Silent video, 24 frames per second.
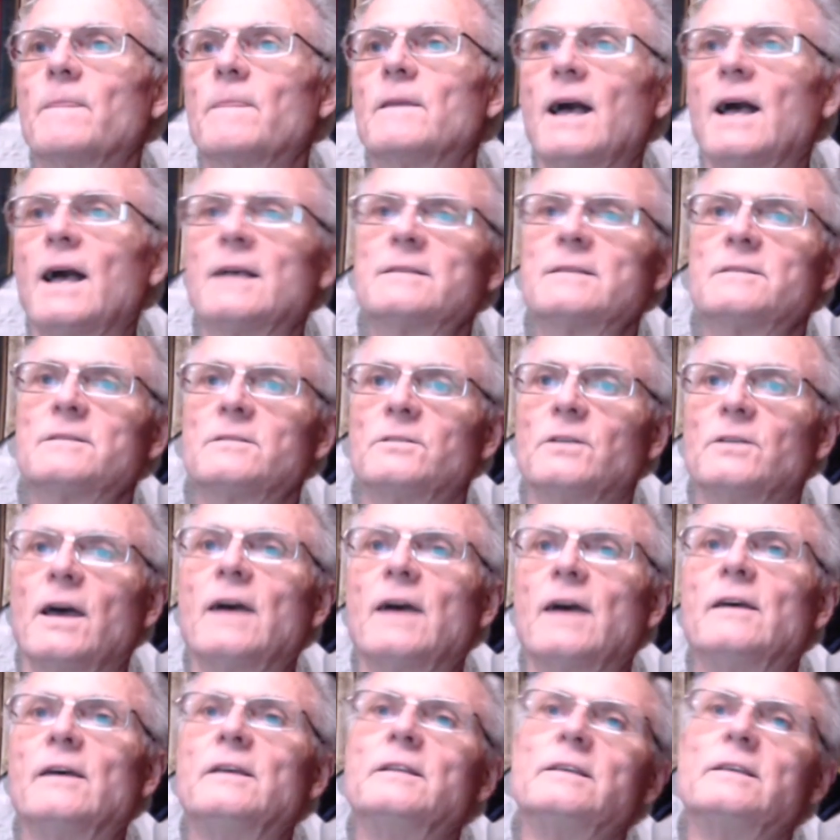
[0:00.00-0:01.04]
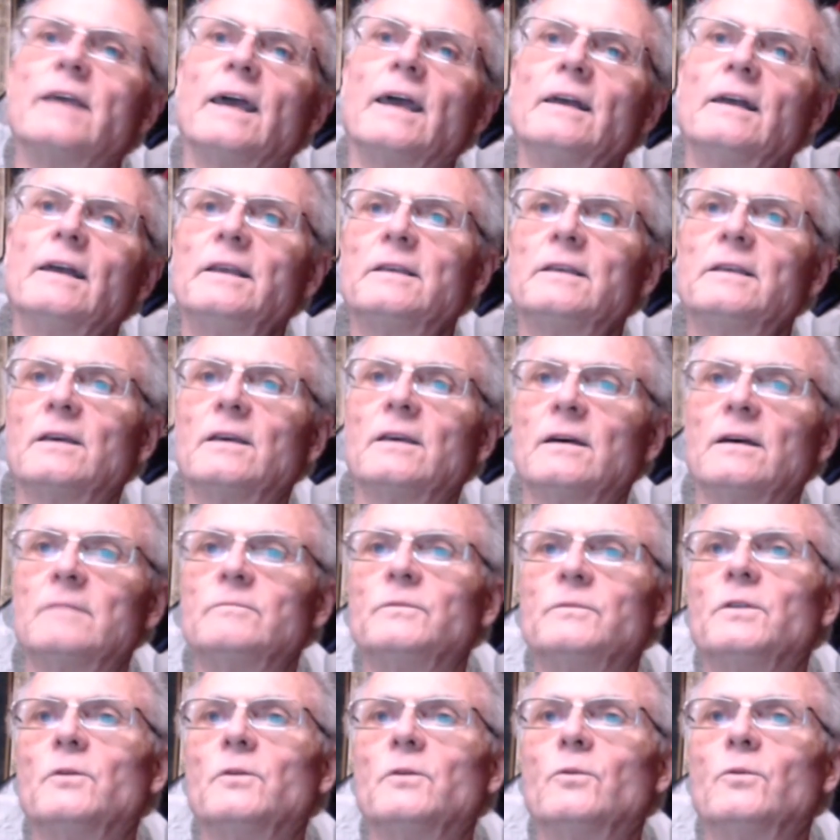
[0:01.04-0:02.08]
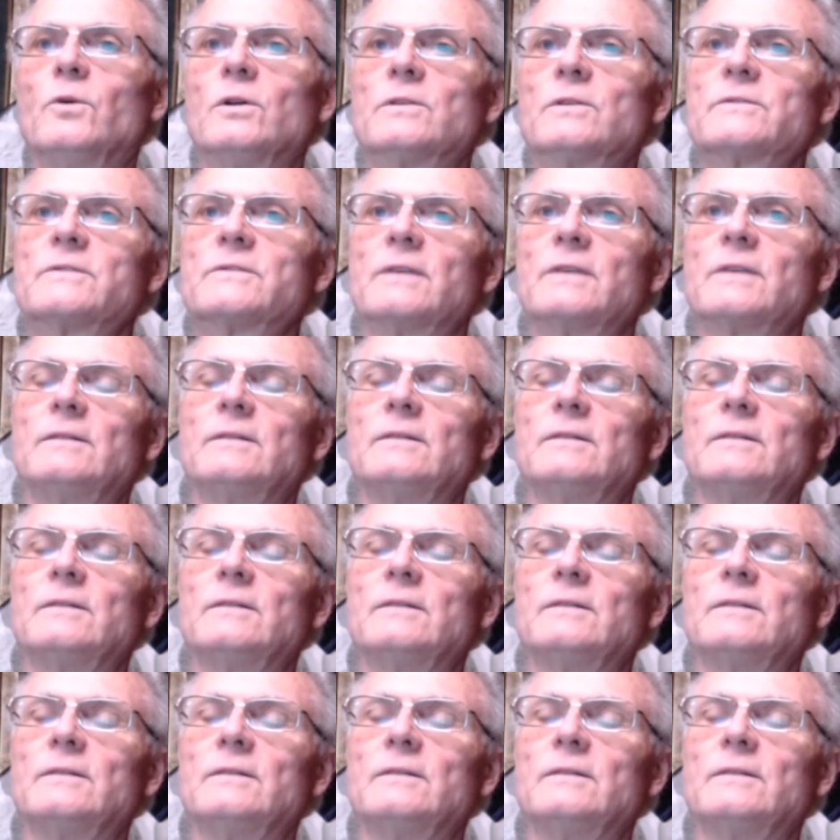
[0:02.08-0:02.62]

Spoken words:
as in Gaelic the wolves